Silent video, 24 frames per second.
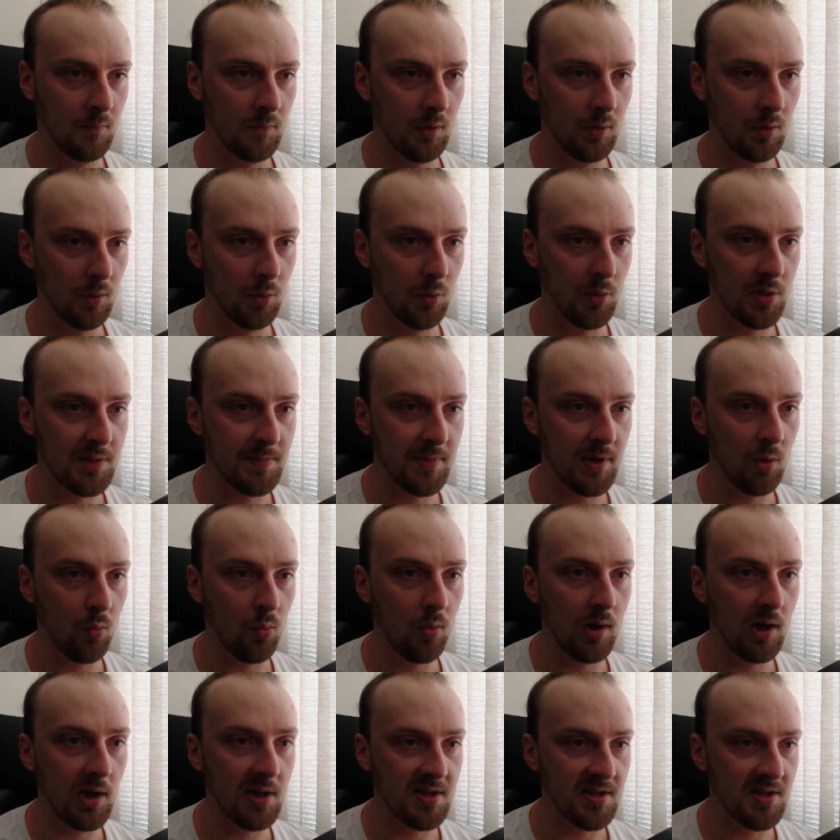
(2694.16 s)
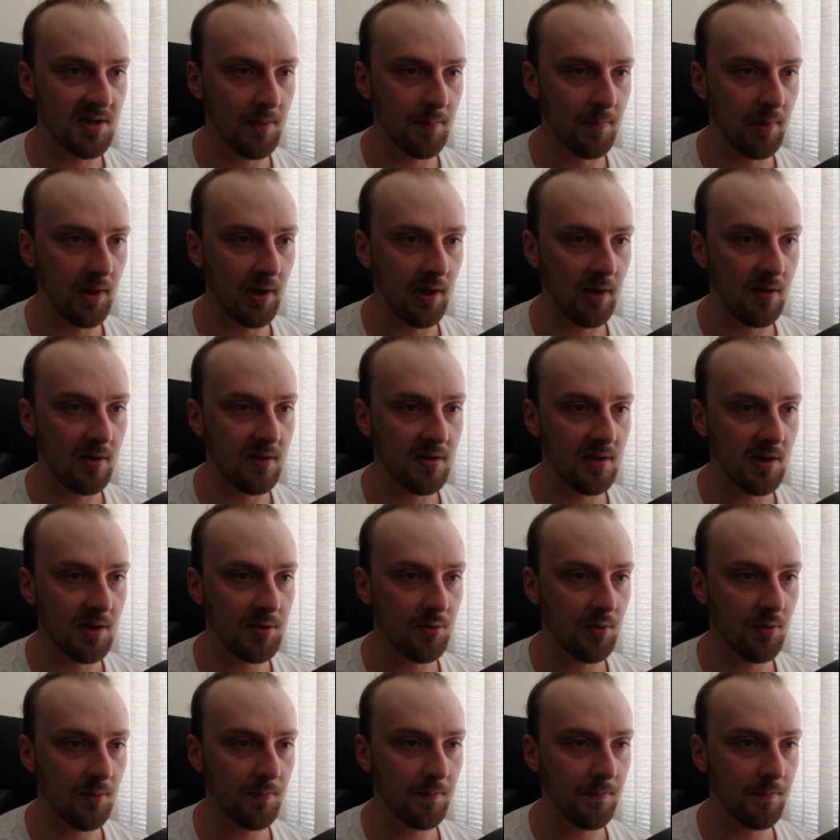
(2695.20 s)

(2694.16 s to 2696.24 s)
Oh, it's been a while since I played this actually.